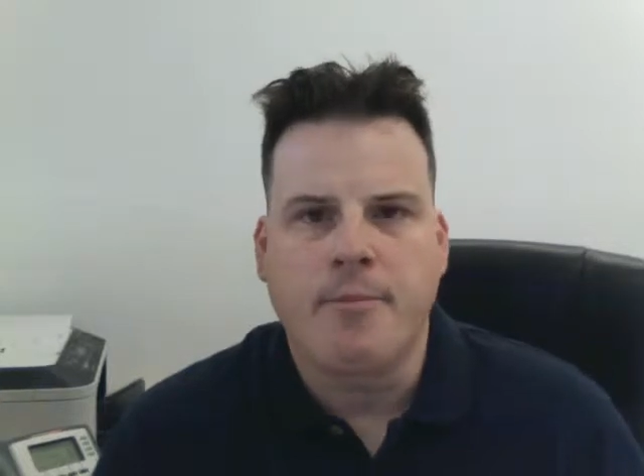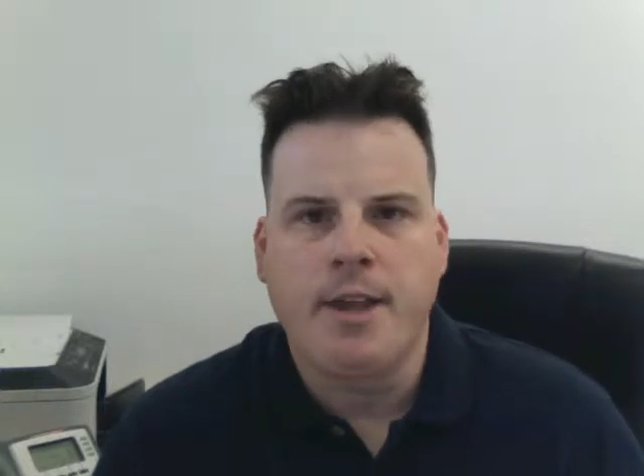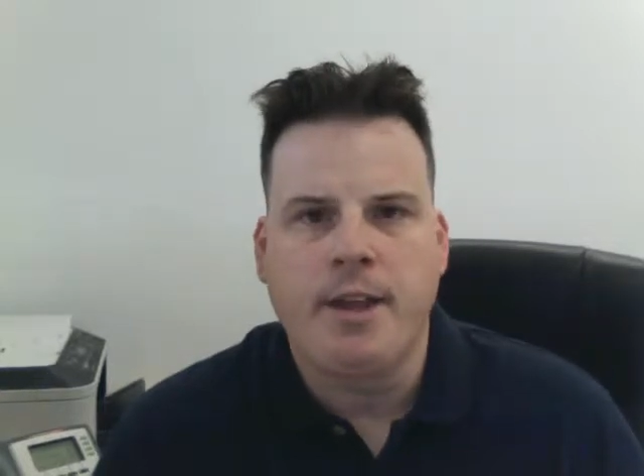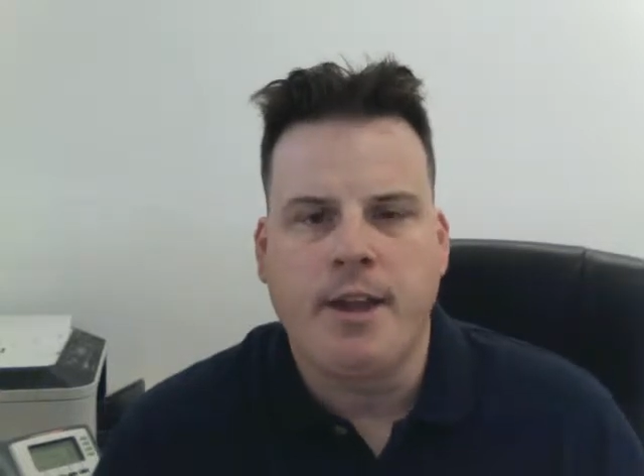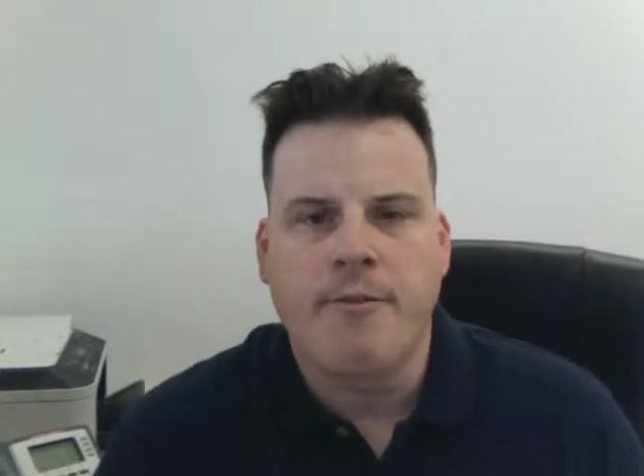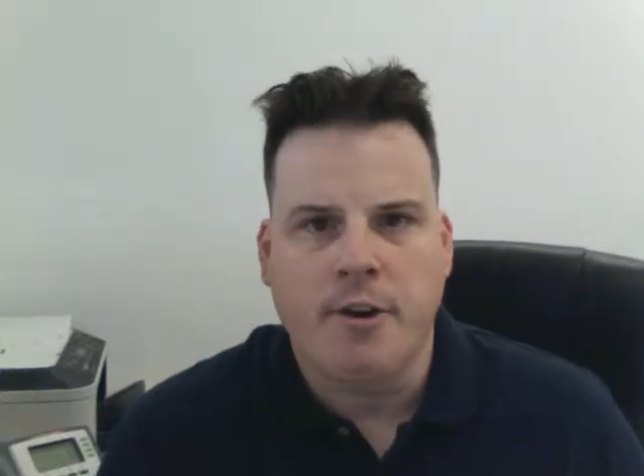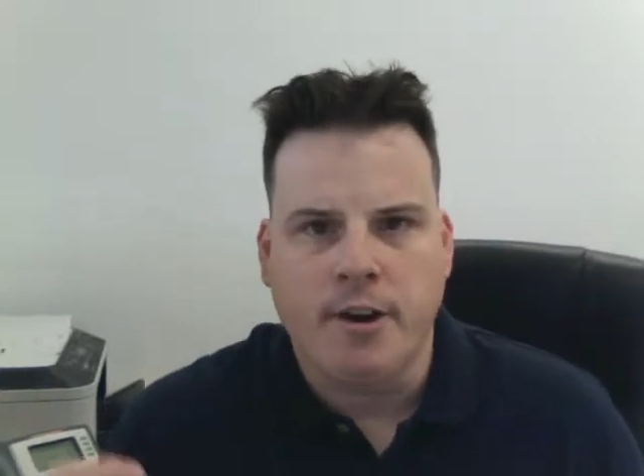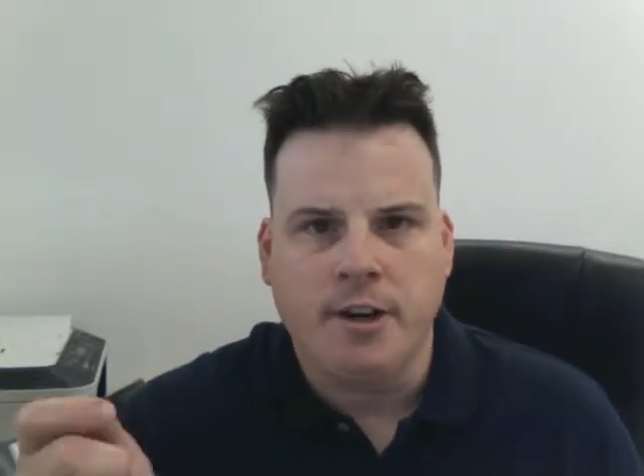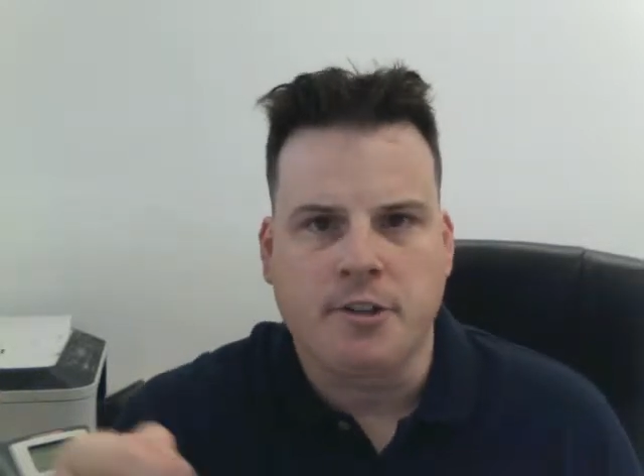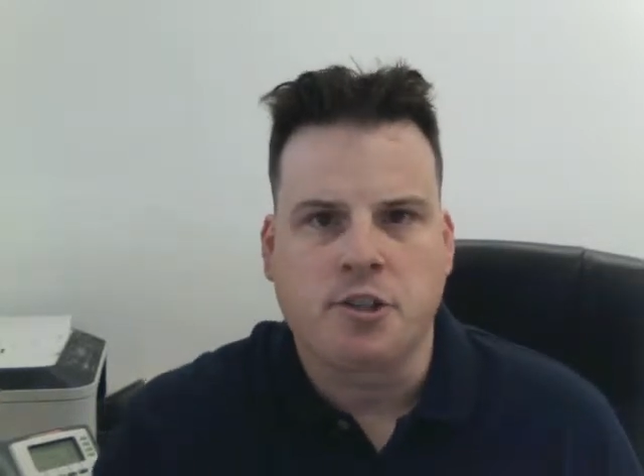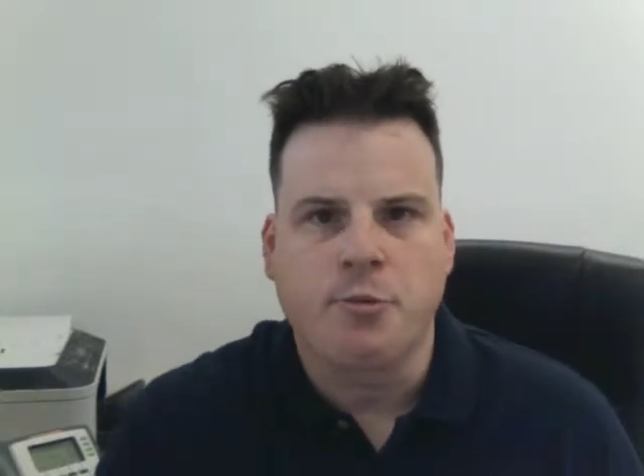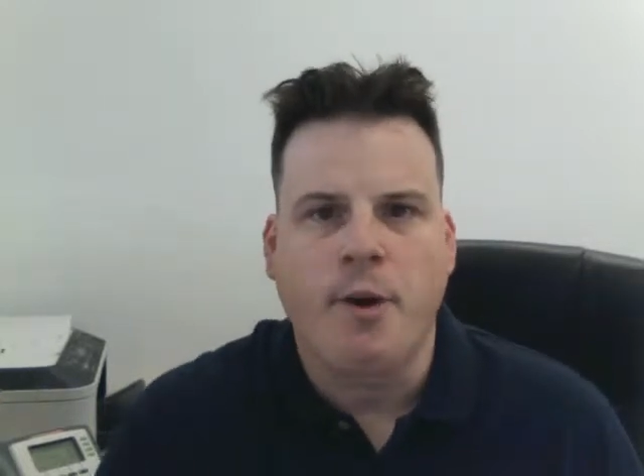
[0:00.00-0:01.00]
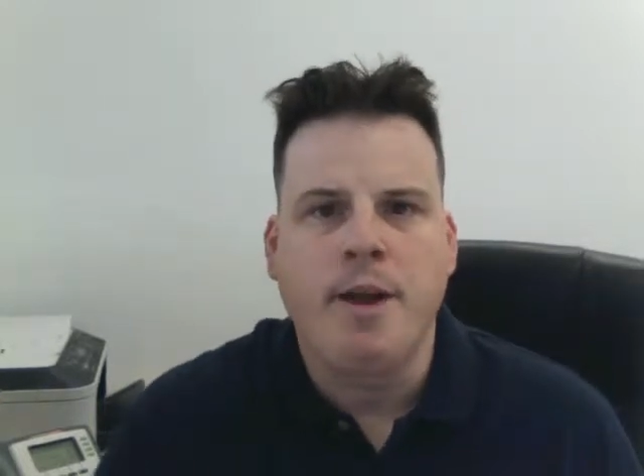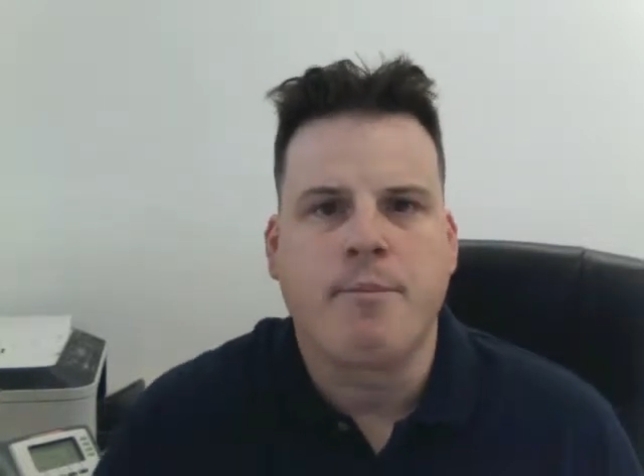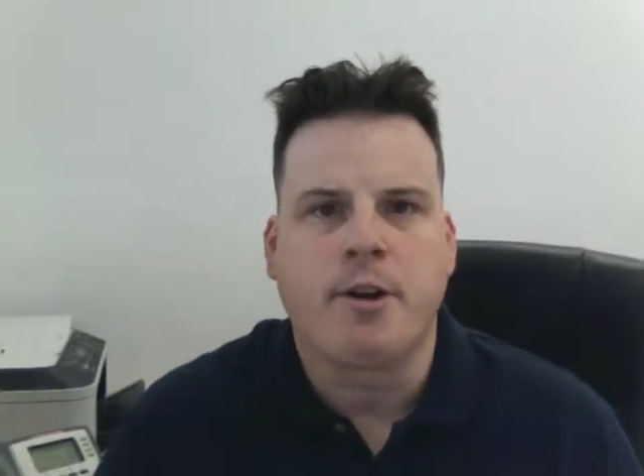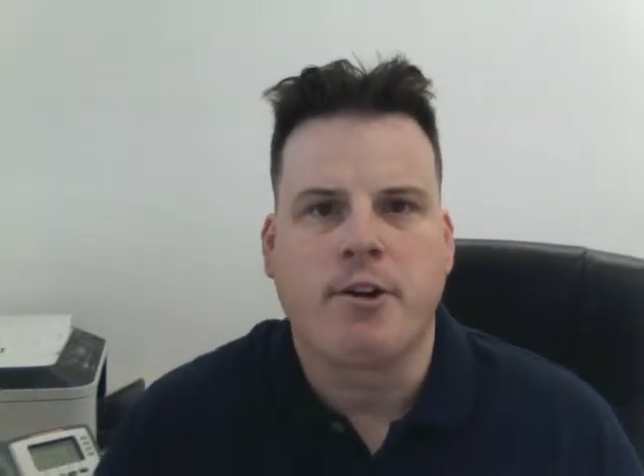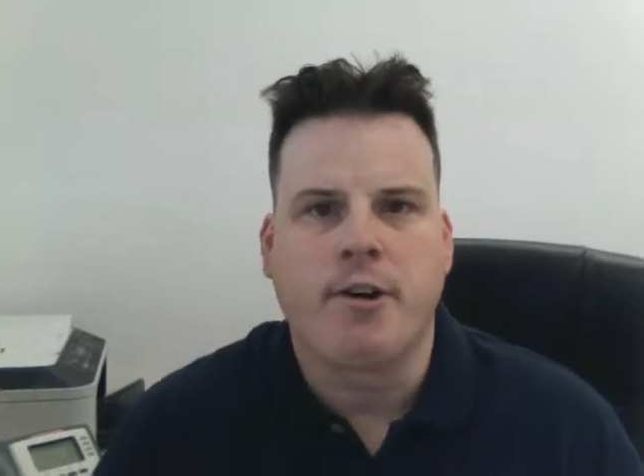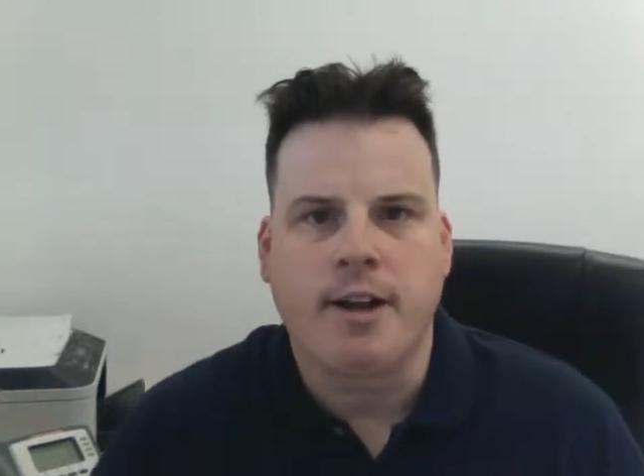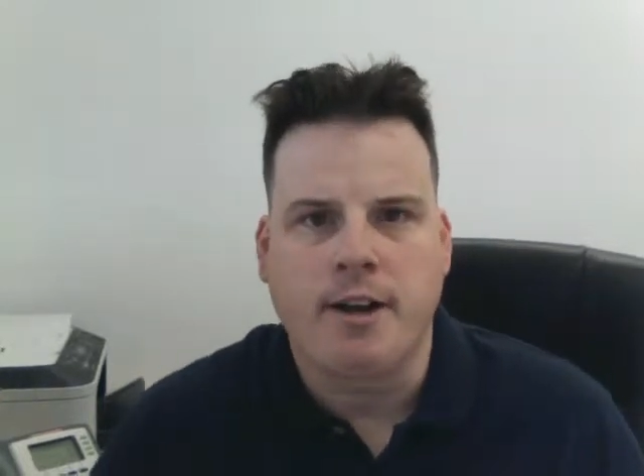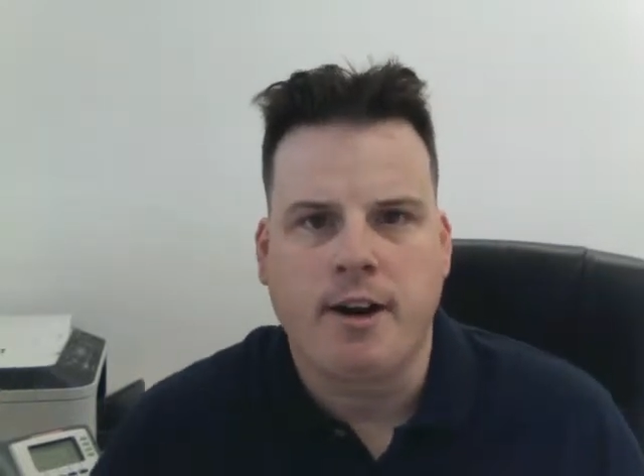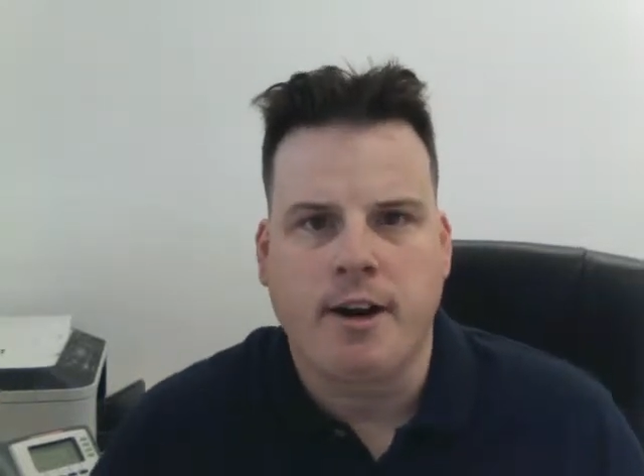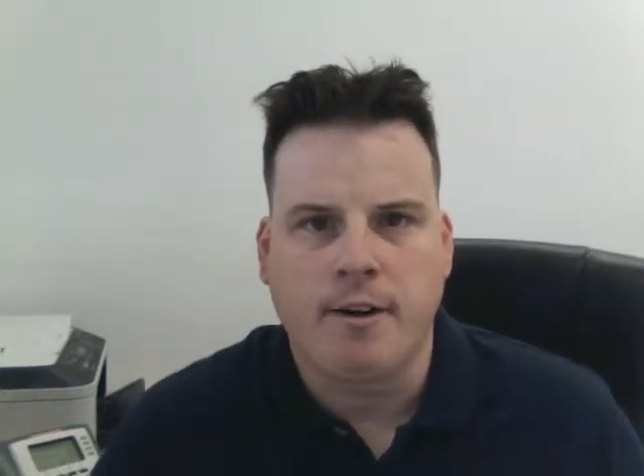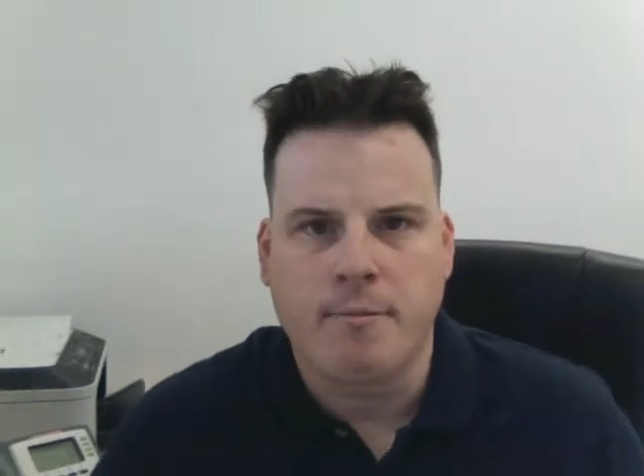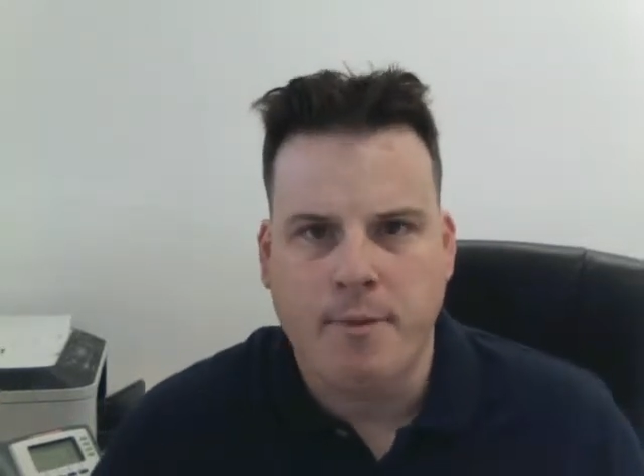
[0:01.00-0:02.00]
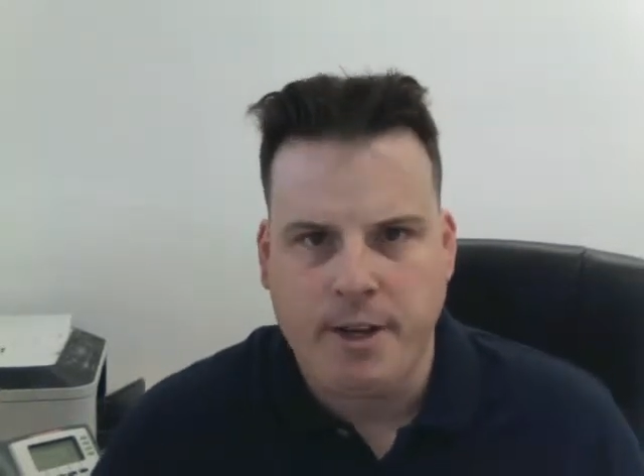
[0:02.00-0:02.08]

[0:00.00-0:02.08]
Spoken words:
if you're going to swipe a credit card,